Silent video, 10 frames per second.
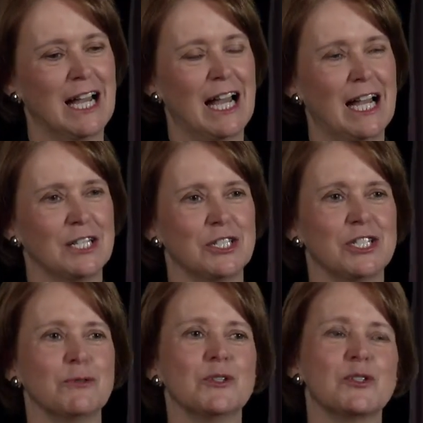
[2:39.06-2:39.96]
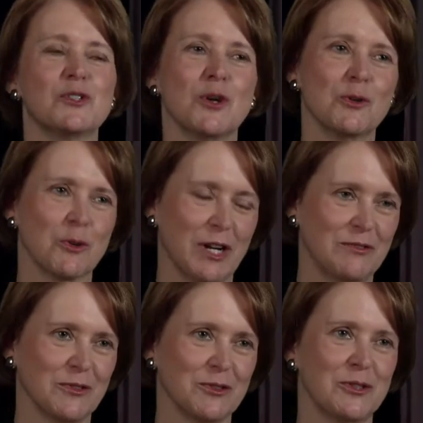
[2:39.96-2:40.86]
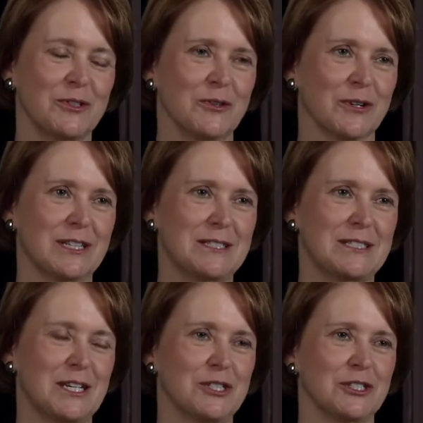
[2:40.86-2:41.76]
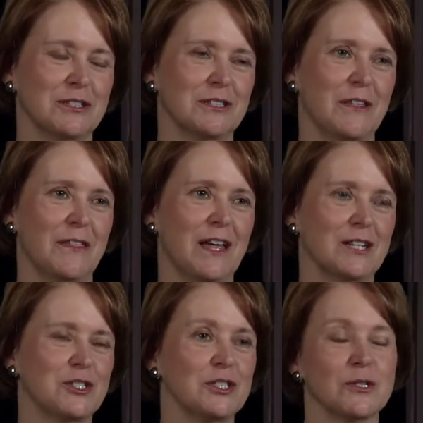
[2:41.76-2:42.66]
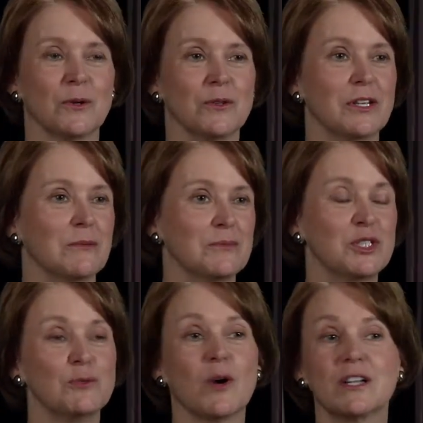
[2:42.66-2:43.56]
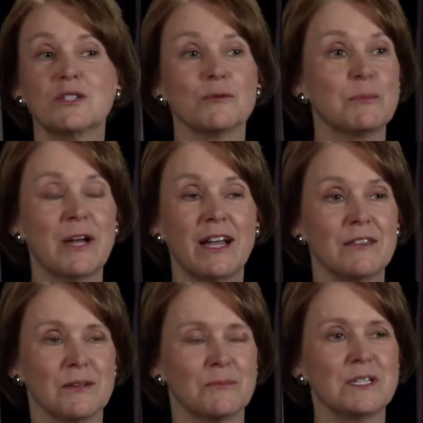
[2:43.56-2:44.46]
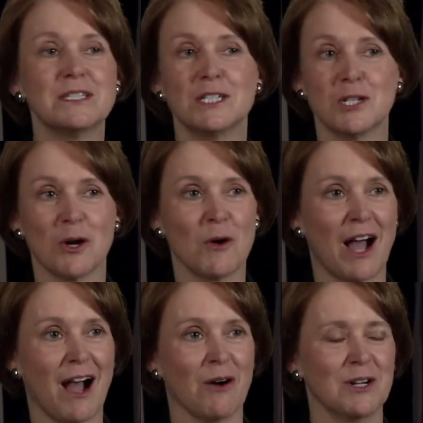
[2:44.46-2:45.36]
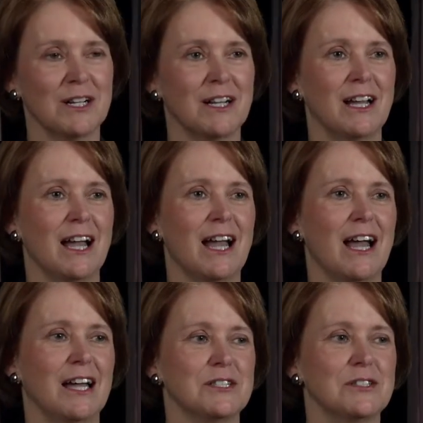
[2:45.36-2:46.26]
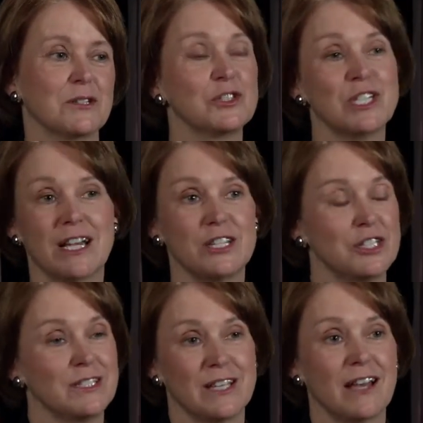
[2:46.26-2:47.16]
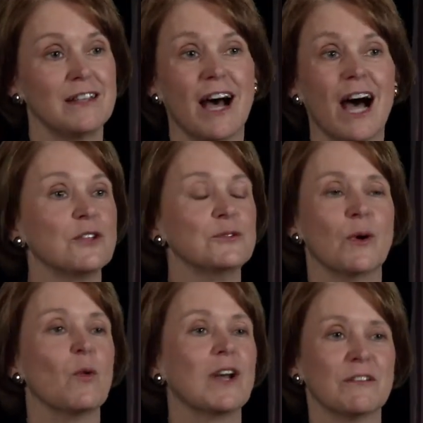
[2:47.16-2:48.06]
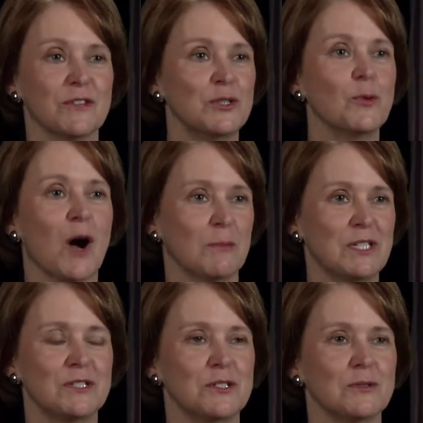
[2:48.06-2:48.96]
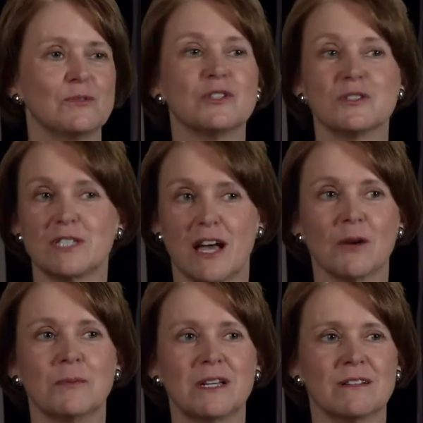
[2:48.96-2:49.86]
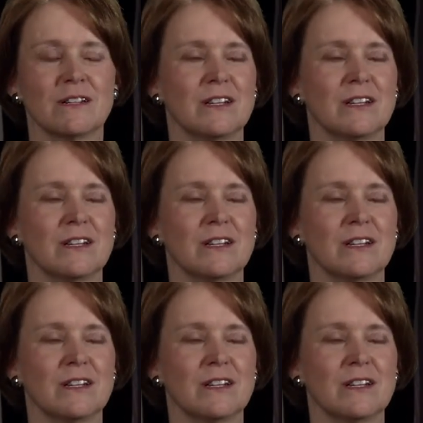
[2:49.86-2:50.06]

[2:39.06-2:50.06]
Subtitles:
And she was so grateful to the organization that she told them she wanted to repay them but didn't know how. And so she said, "I'll do whatever you want me to do, just tell me."